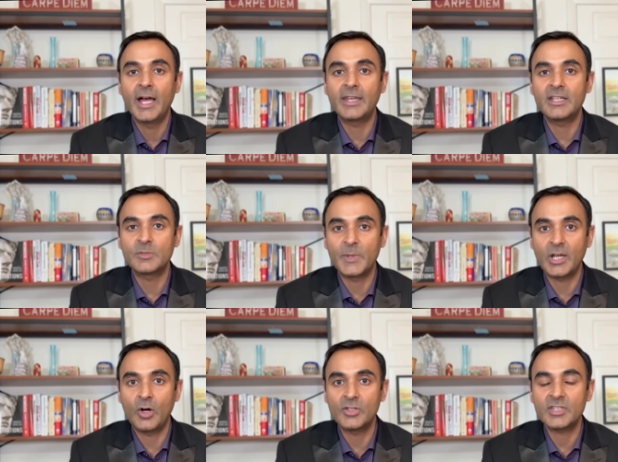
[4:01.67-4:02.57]
And it is
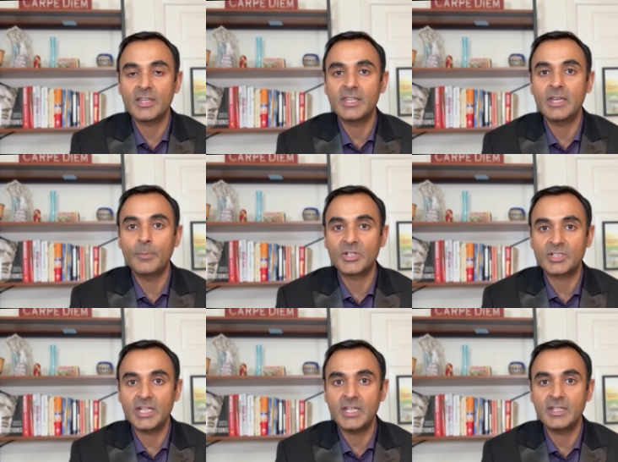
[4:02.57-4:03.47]
because the
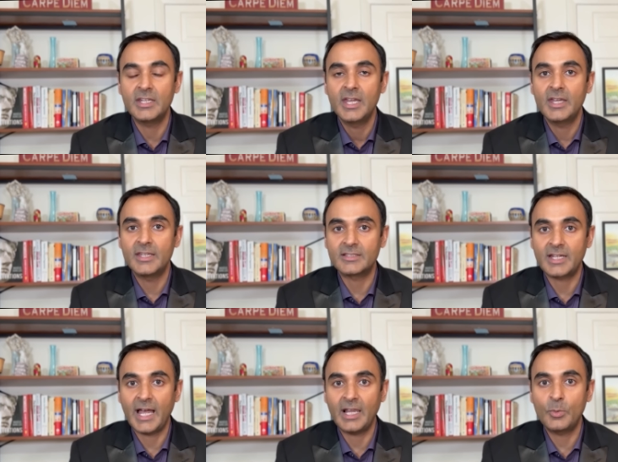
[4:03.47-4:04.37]
machine is
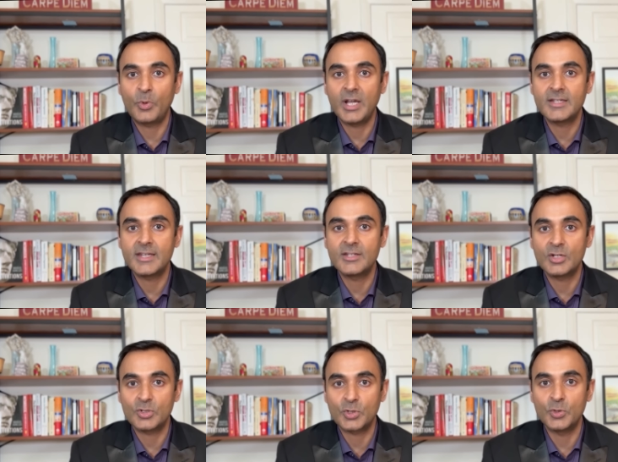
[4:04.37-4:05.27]

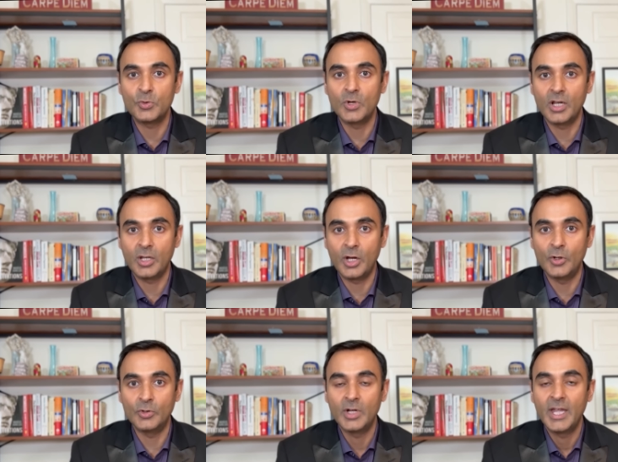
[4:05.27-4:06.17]
calibrated too
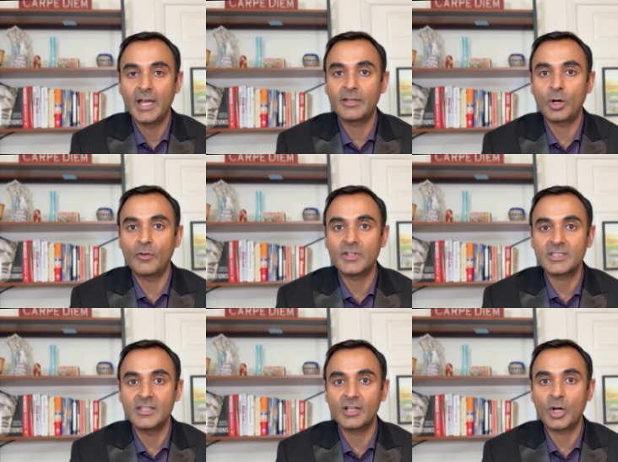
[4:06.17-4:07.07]
low. And
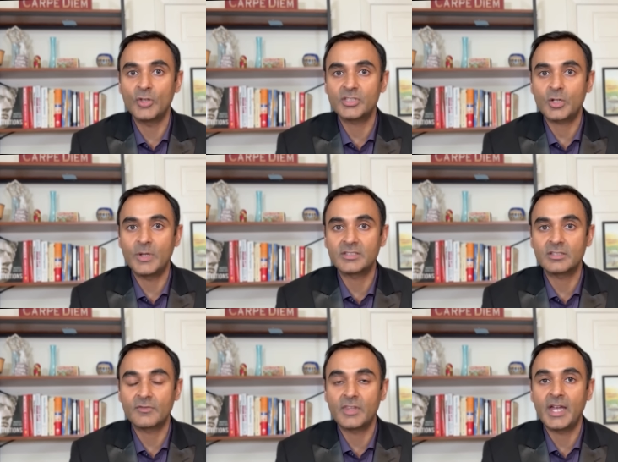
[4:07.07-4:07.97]
obviously the
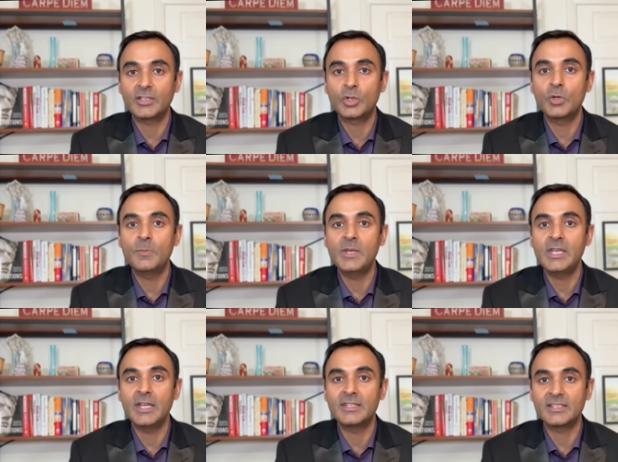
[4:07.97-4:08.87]
consequences of that could
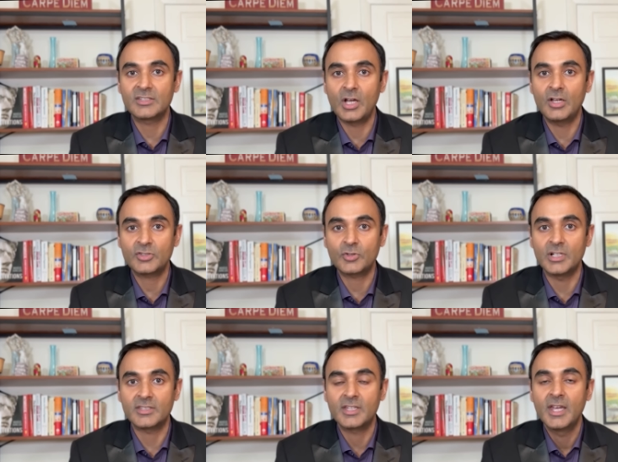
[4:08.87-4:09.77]
be
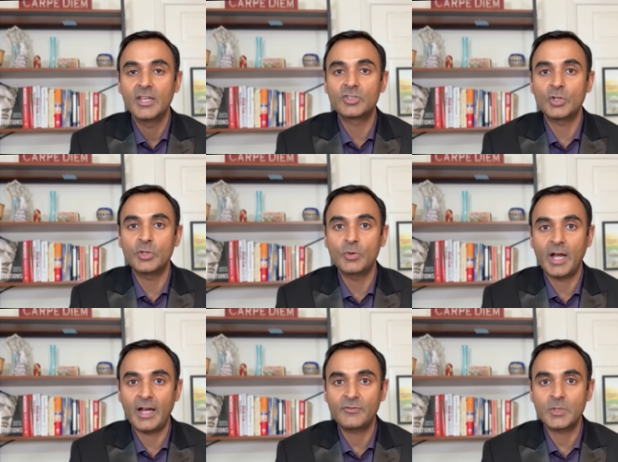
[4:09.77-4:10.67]
disastrous. So you
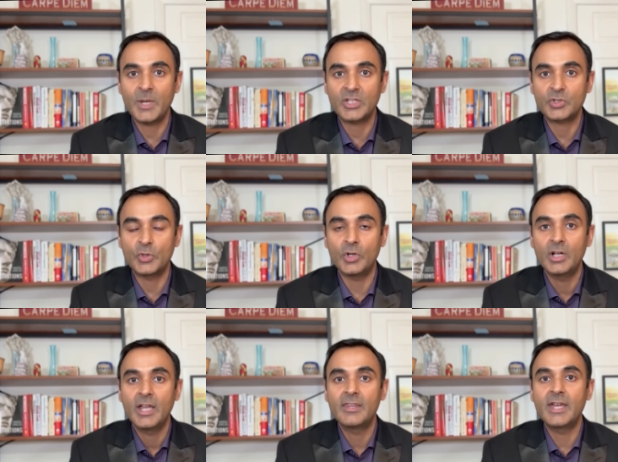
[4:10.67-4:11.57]
have to make sure
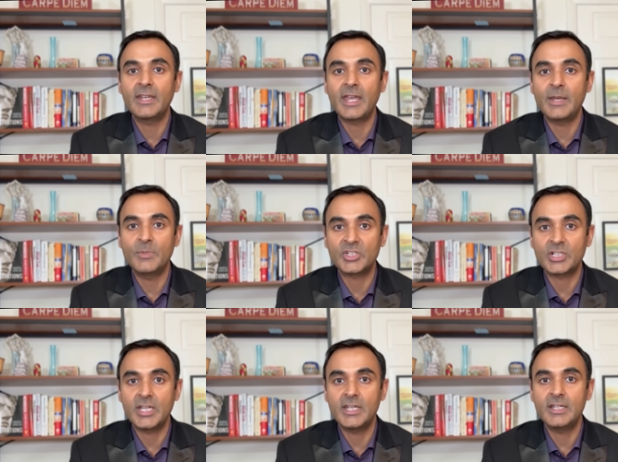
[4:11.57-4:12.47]
that a
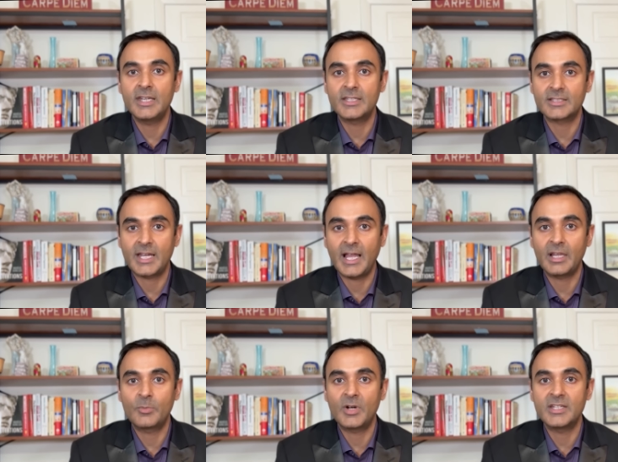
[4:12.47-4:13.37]
machine is
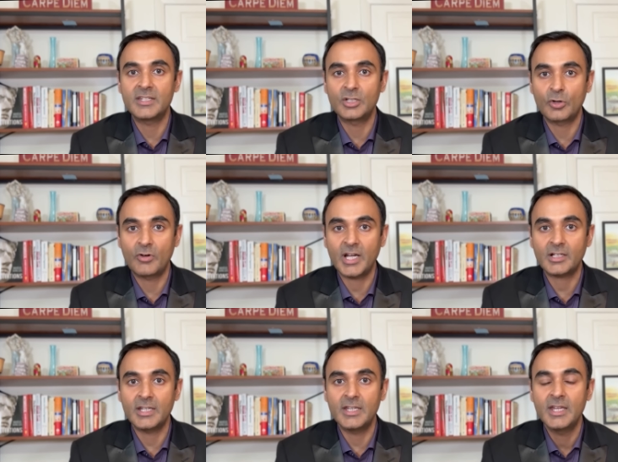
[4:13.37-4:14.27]
calibrated
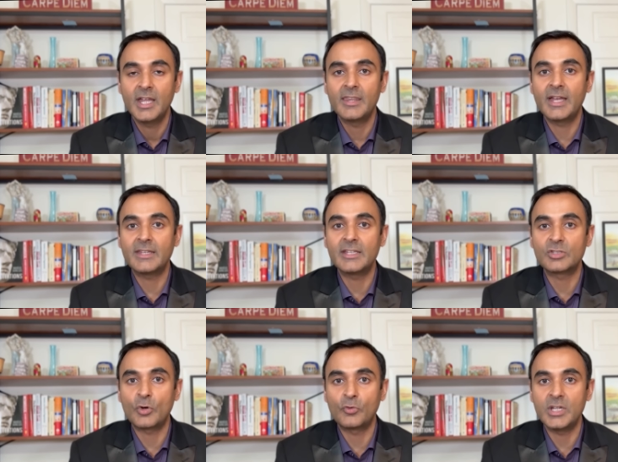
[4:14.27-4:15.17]
correctly that
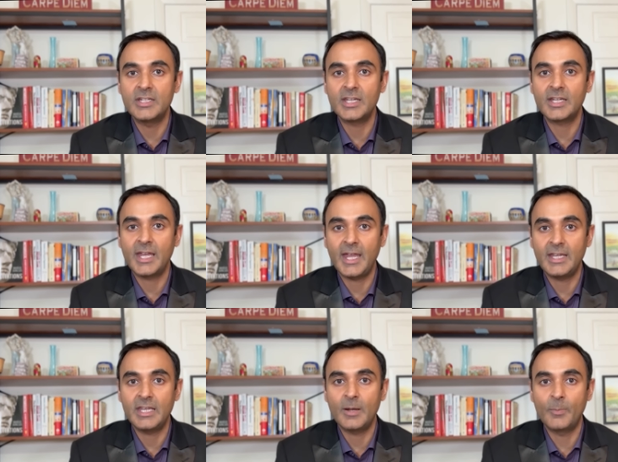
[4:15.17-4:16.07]
is reading any